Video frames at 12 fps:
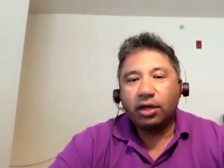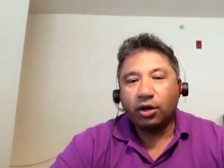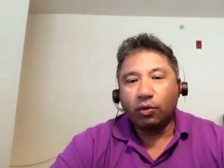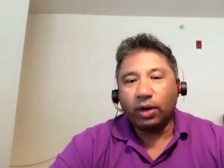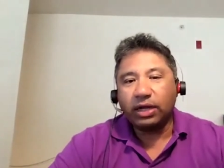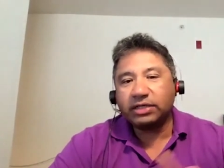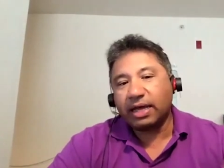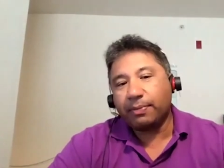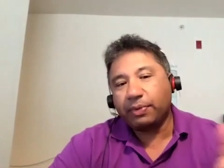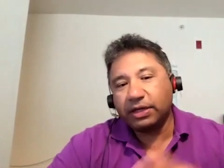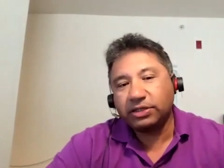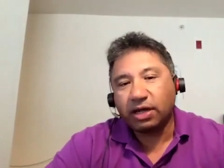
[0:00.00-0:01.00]
You know, one
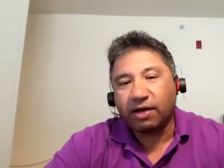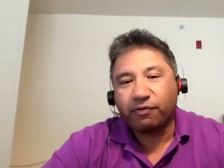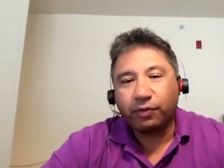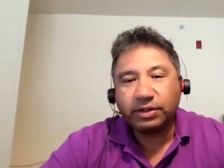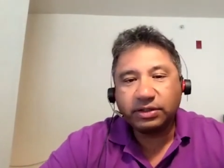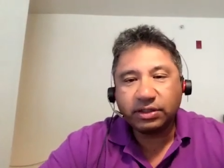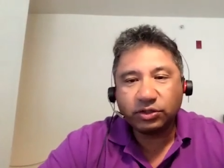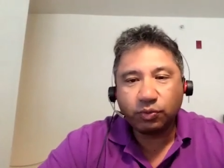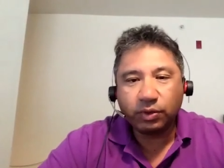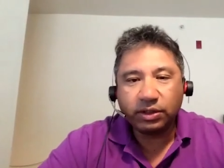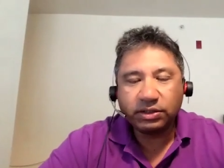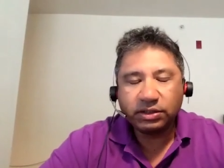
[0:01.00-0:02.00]
example I saw, for
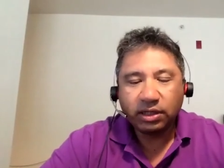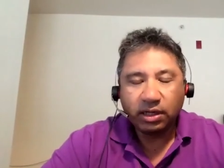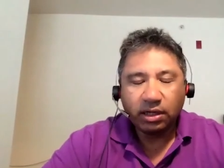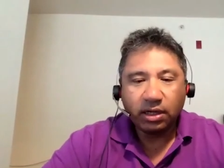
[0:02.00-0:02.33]
instance, was